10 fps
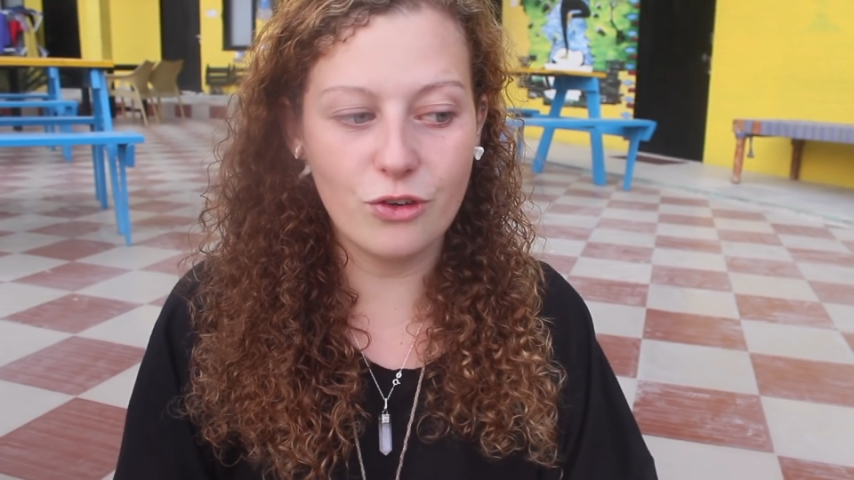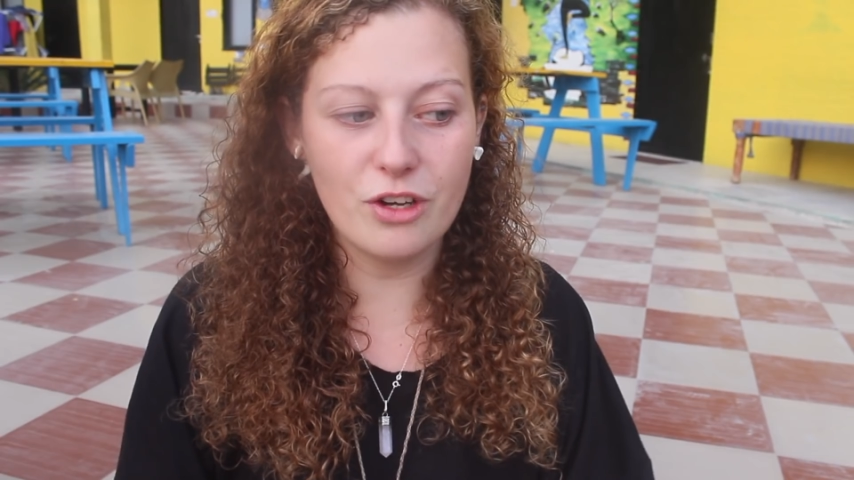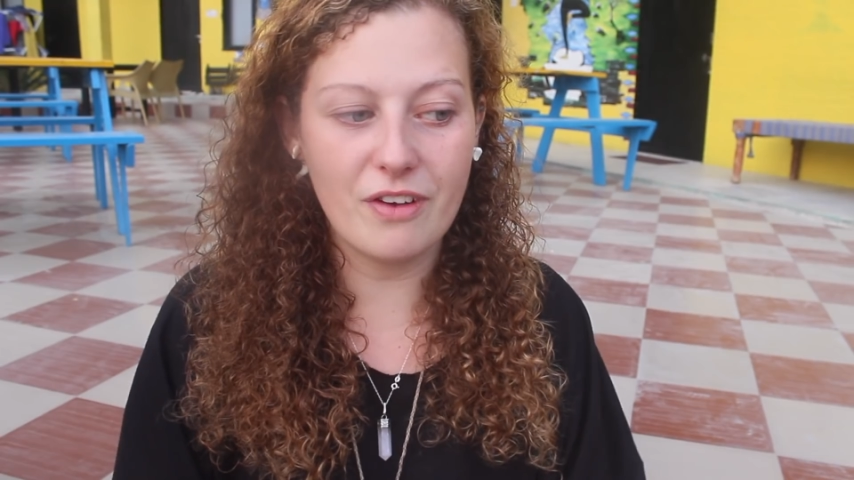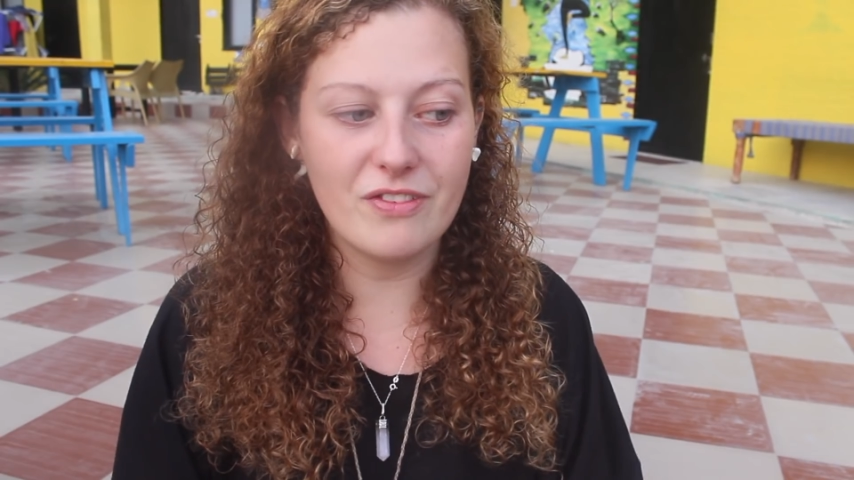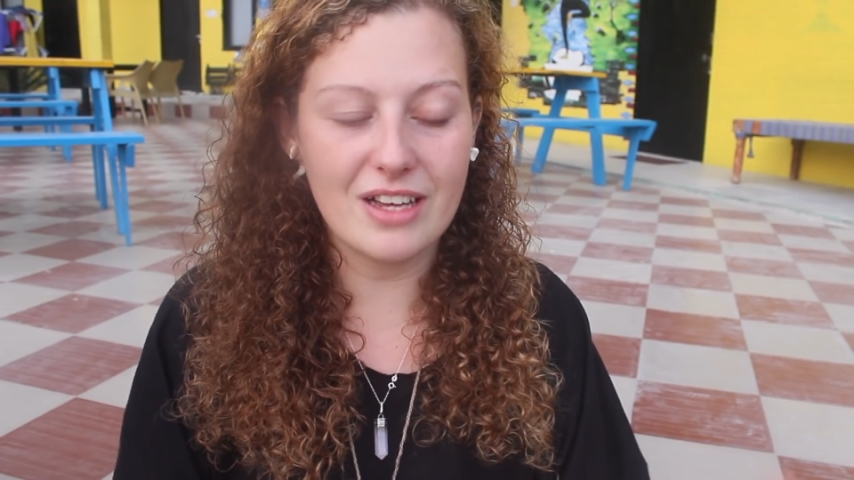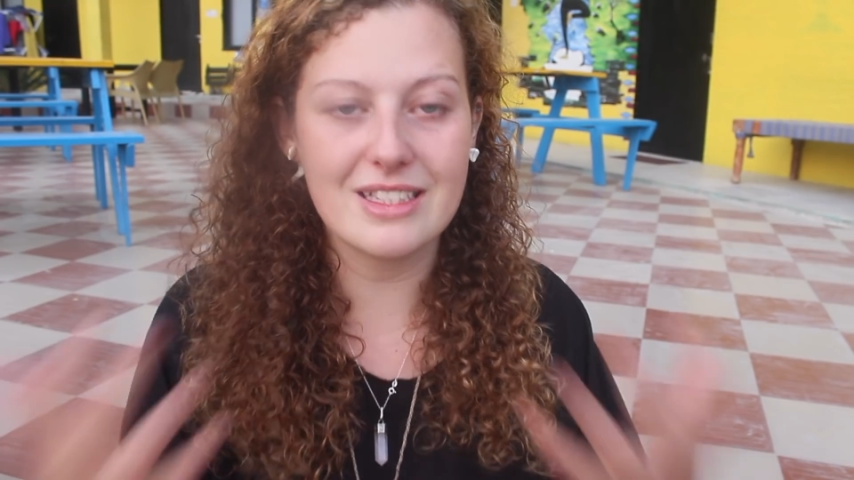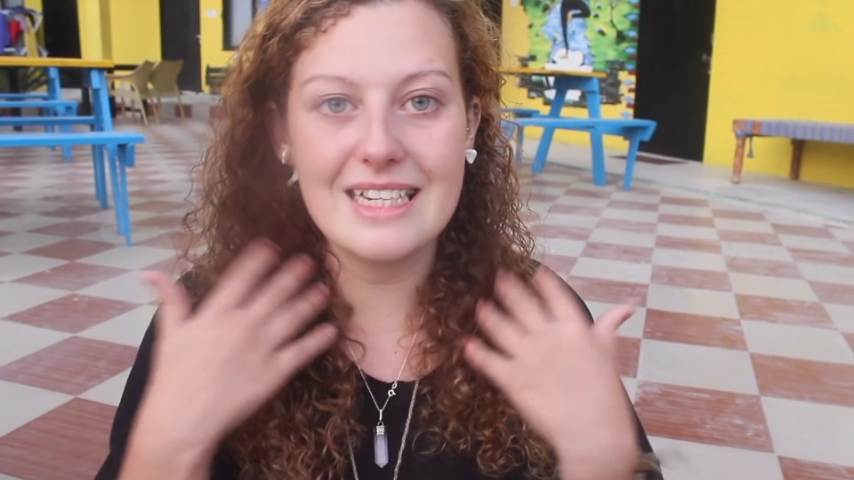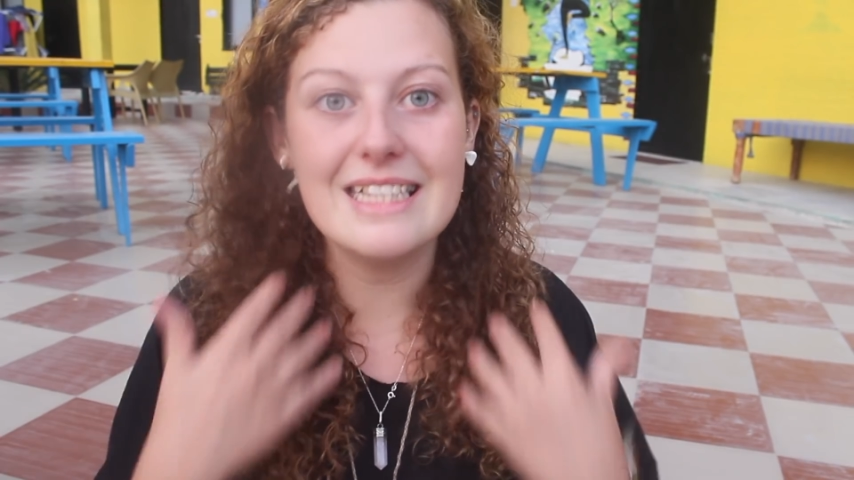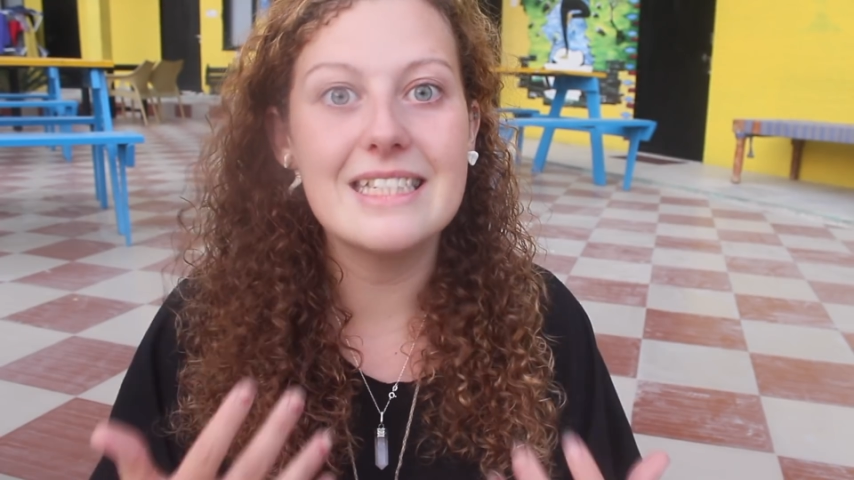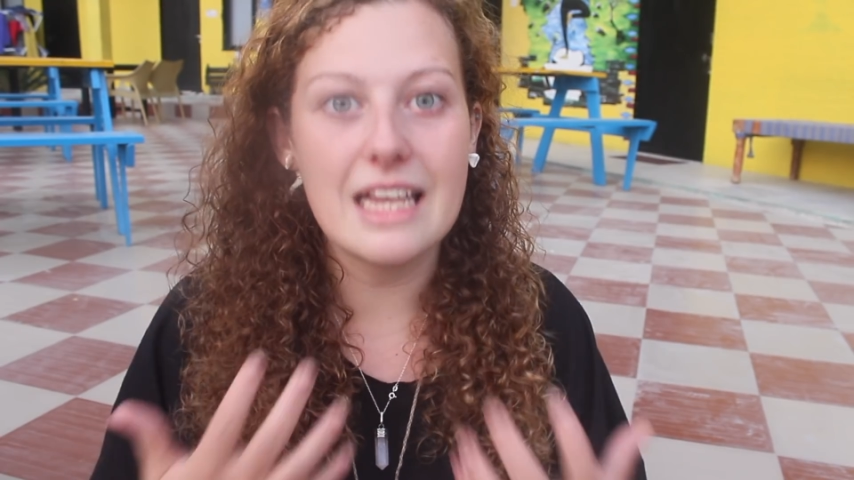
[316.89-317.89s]

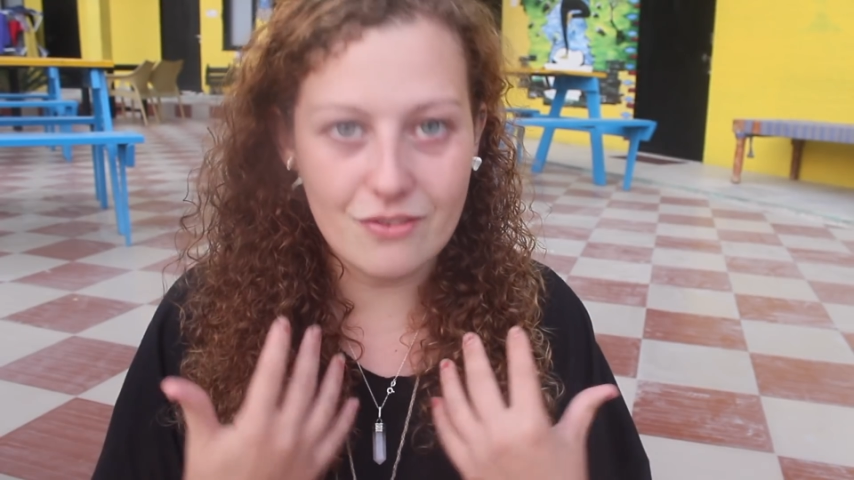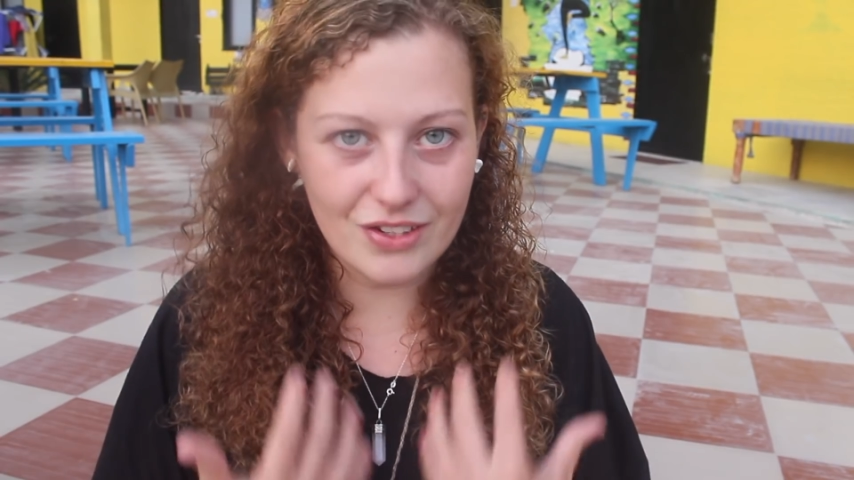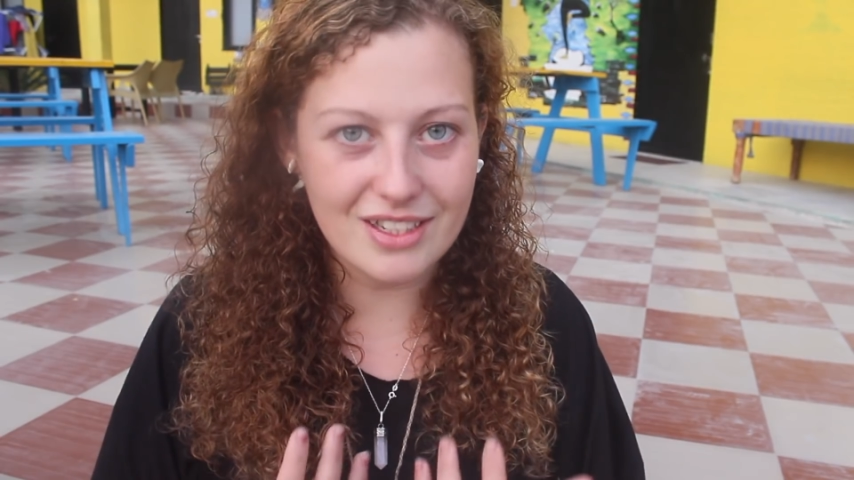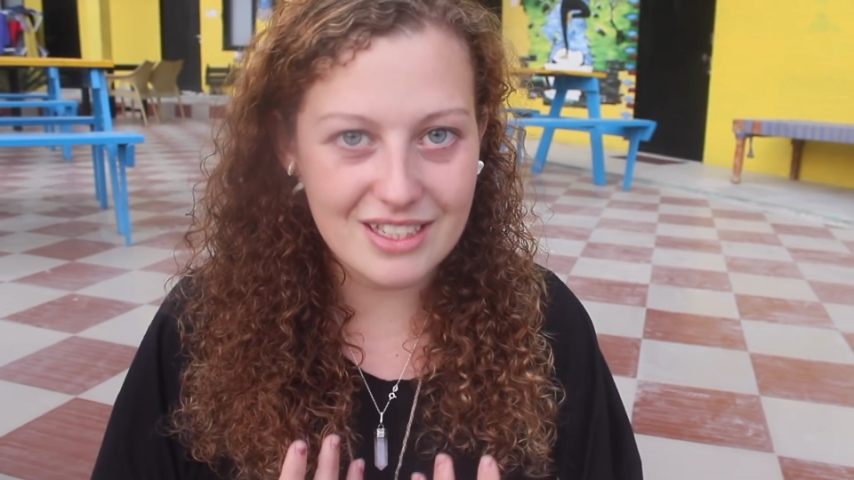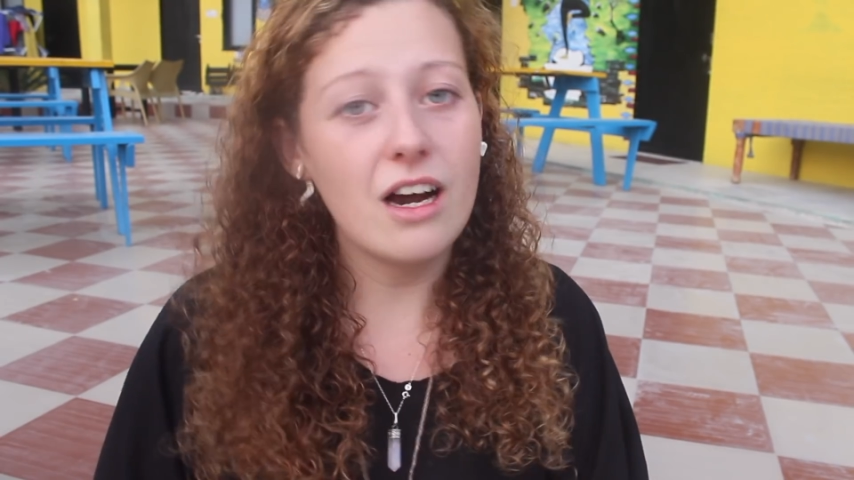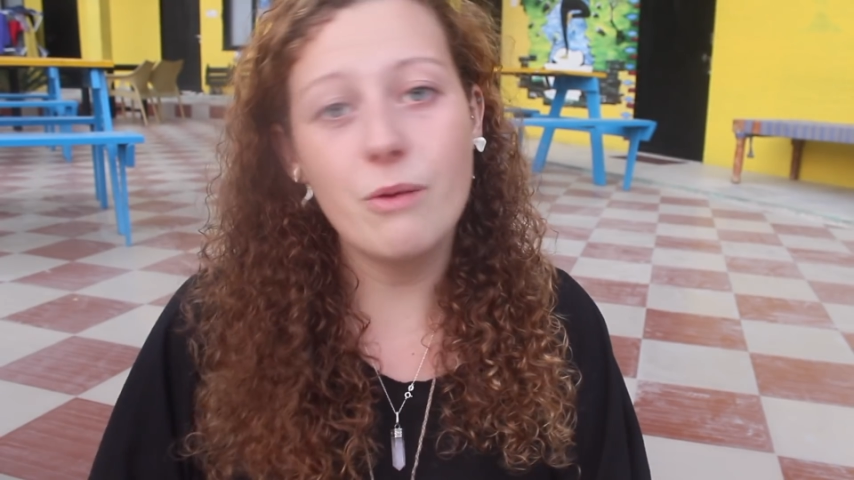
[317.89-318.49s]
45,000 in savings.